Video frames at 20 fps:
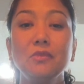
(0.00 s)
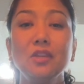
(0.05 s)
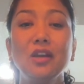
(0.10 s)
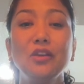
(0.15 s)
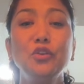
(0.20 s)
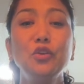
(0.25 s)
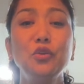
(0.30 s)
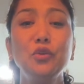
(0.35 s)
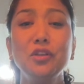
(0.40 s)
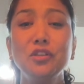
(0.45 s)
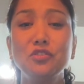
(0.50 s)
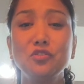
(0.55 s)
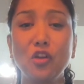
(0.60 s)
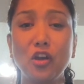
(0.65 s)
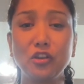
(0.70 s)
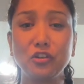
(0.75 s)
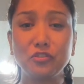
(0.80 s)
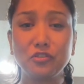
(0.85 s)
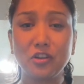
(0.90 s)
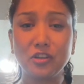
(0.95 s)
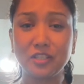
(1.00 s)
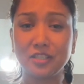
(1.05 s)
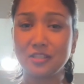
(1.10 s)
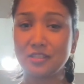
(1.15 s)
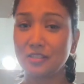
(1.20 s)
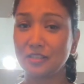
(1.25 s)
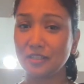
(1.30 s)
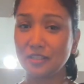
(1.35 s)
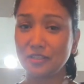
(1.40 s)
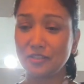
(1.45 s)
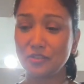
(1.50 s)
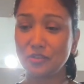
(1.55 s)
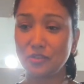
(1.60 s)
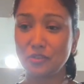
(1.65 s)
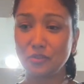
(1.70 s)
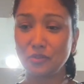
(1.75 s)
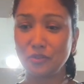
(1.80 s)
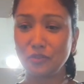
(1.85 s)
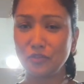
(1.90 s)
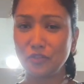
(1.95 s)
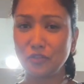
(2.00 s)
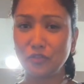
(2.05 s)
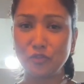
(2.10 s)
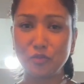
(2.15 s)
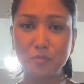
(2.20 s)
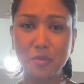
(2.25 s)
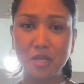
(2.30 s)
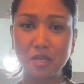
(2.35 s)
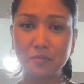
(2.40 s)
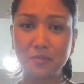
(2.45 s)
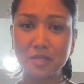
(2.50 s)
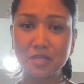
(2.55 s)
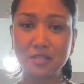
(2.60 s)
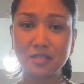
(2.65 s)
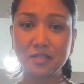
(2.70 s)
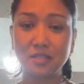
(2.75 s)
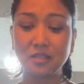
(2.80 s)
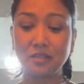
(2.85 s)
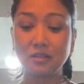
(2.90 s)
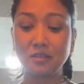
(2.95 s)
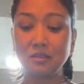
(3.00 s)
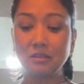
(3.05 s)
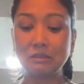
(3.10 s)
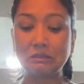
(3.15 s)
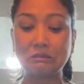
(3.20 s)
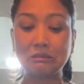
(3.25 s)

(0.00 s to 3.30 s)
It's not a rocket science, so even if you make a mistake,